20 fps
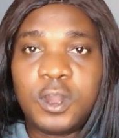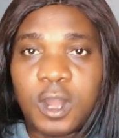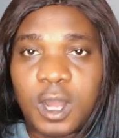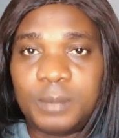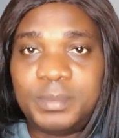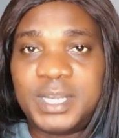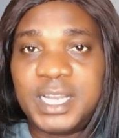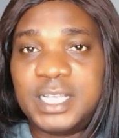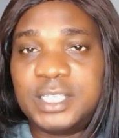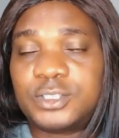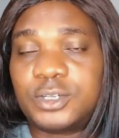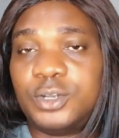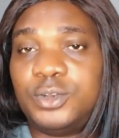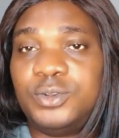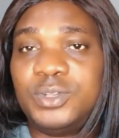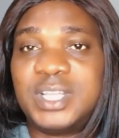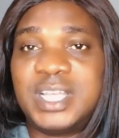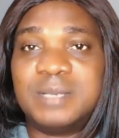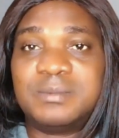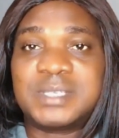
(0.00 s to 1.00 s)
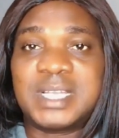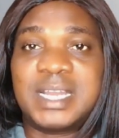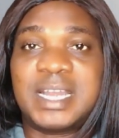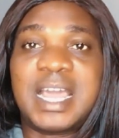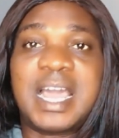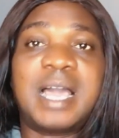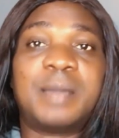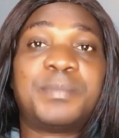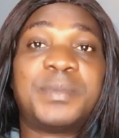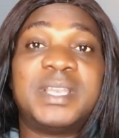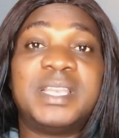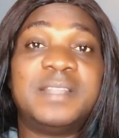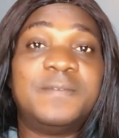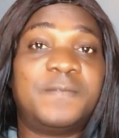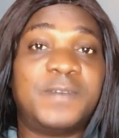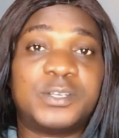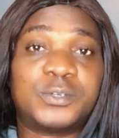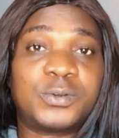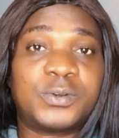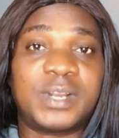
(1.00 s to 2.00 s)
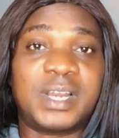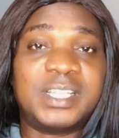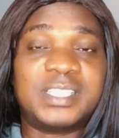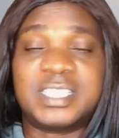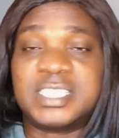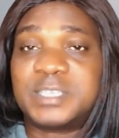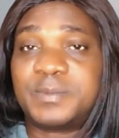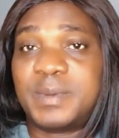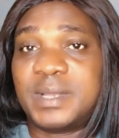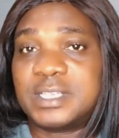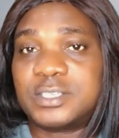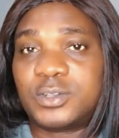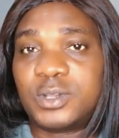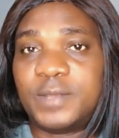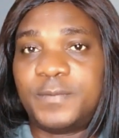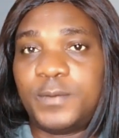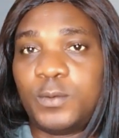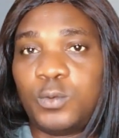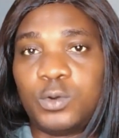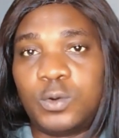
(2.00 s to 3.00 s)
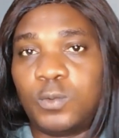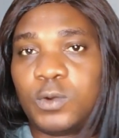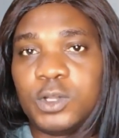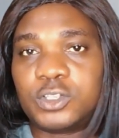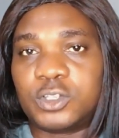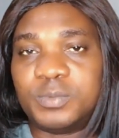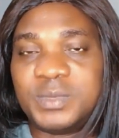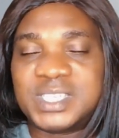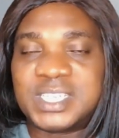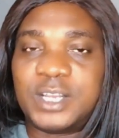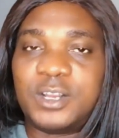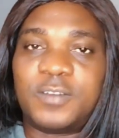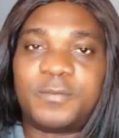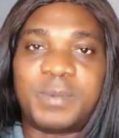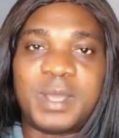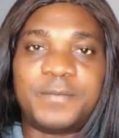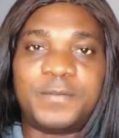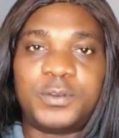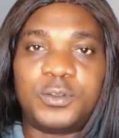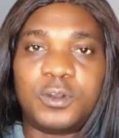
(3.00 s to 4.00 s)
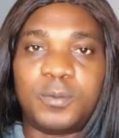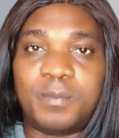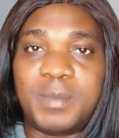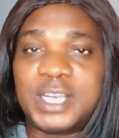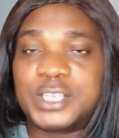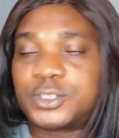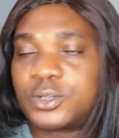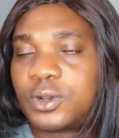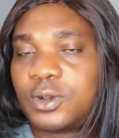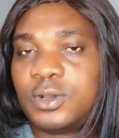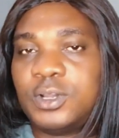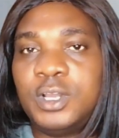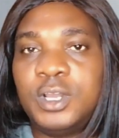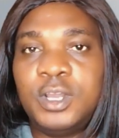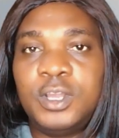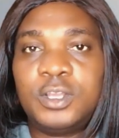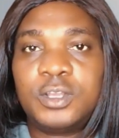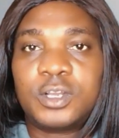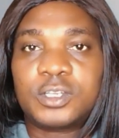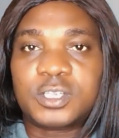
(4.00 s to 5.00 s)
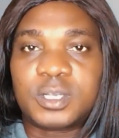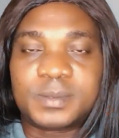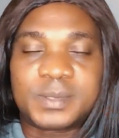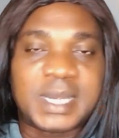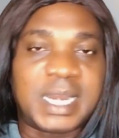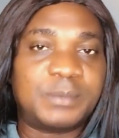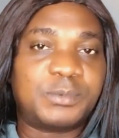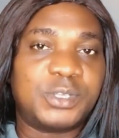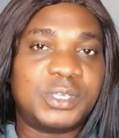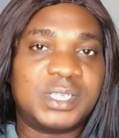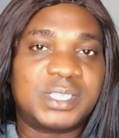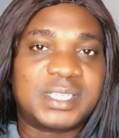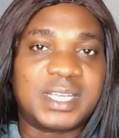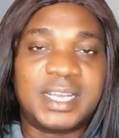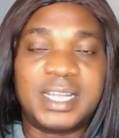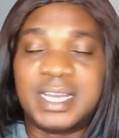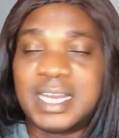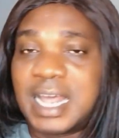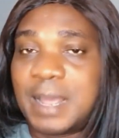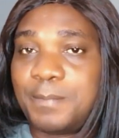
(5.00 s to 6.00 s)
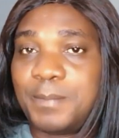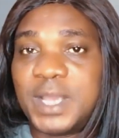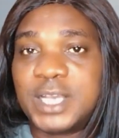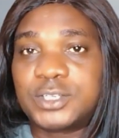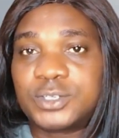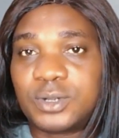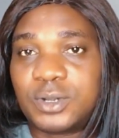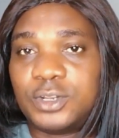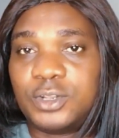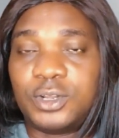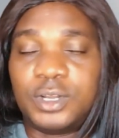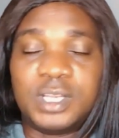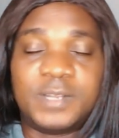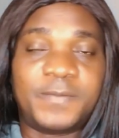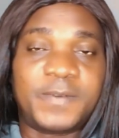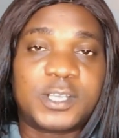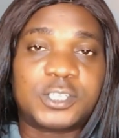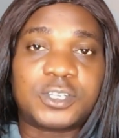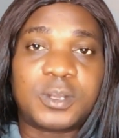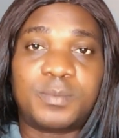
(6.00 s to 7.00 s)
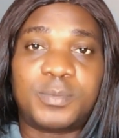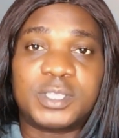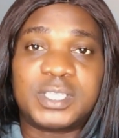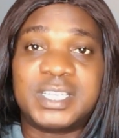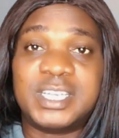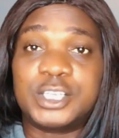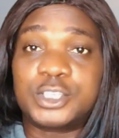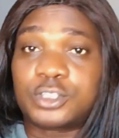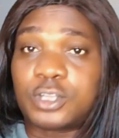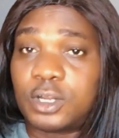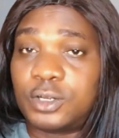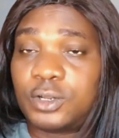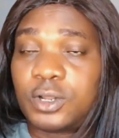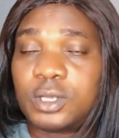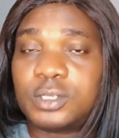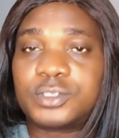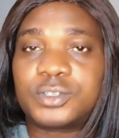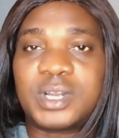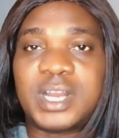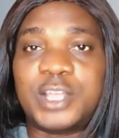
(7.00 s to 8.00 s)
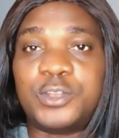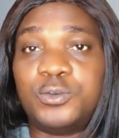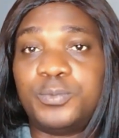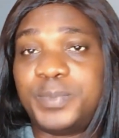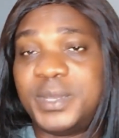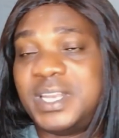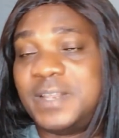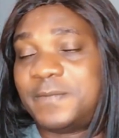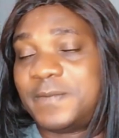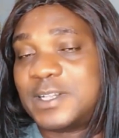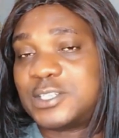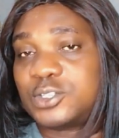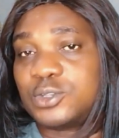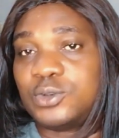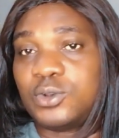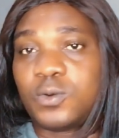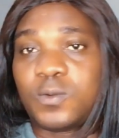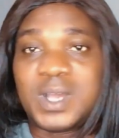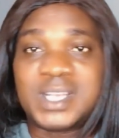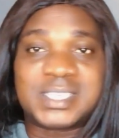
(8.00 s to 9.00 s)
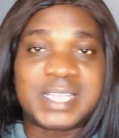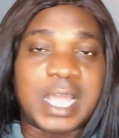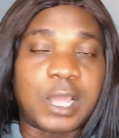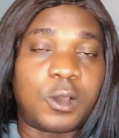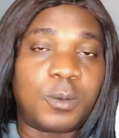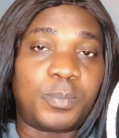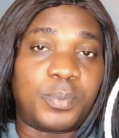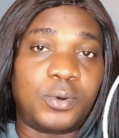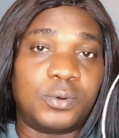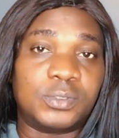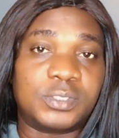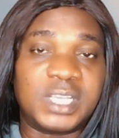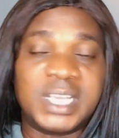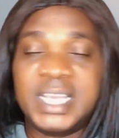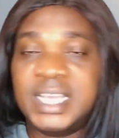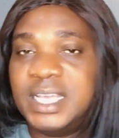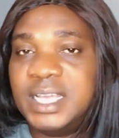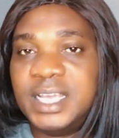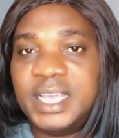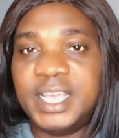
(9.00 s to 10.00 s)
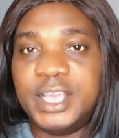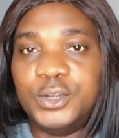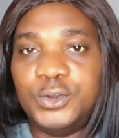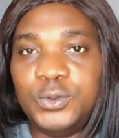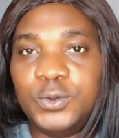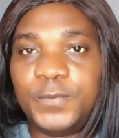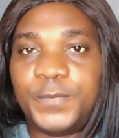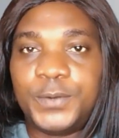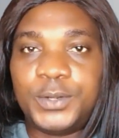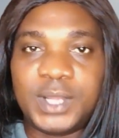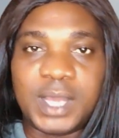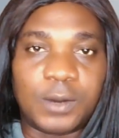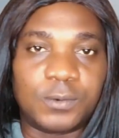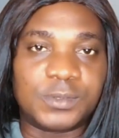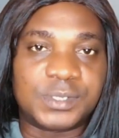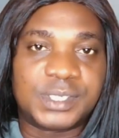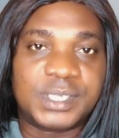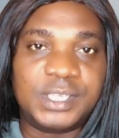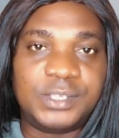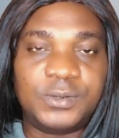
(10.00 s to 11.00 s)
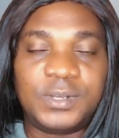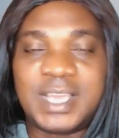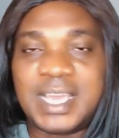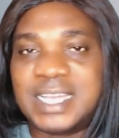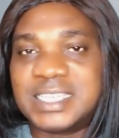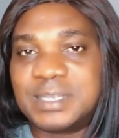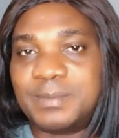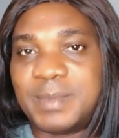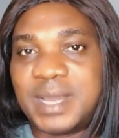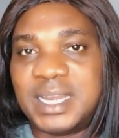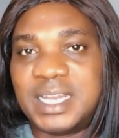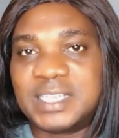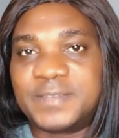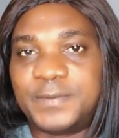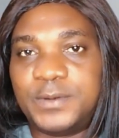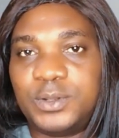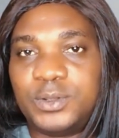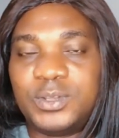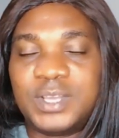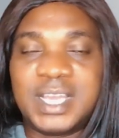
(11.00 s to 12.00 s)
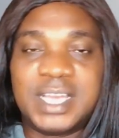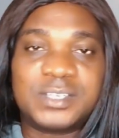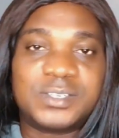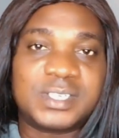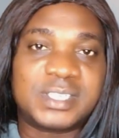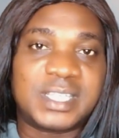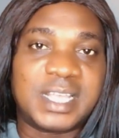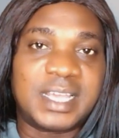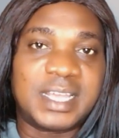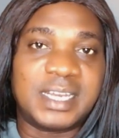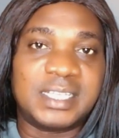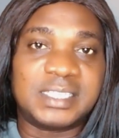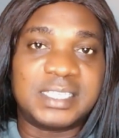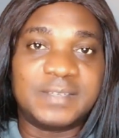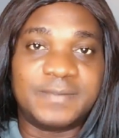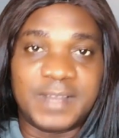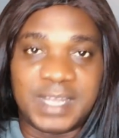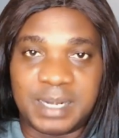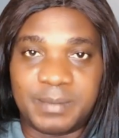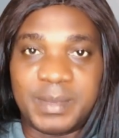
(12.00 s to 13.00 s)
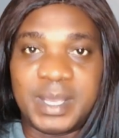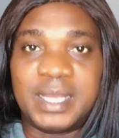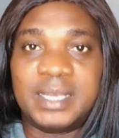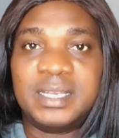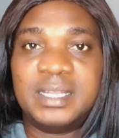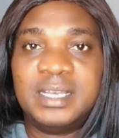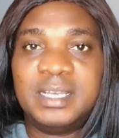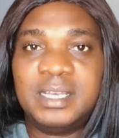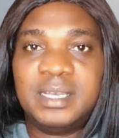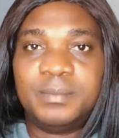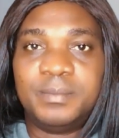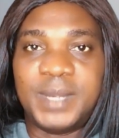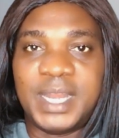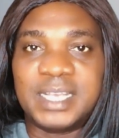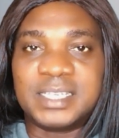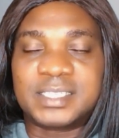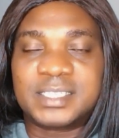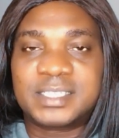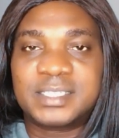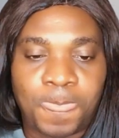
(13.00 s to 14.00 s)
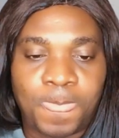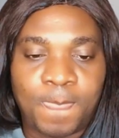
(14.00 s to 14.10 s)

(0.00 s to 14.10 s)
updates on new games and apps in the virtual reality space. So if you wouldn't want to miss any of my video, make sure you subscribe to this channel and make sure your notification button is turned on so that you'll be the first to know once I upload a new video. I will see you guys in my next video. You guys should stay creative and remain blessed.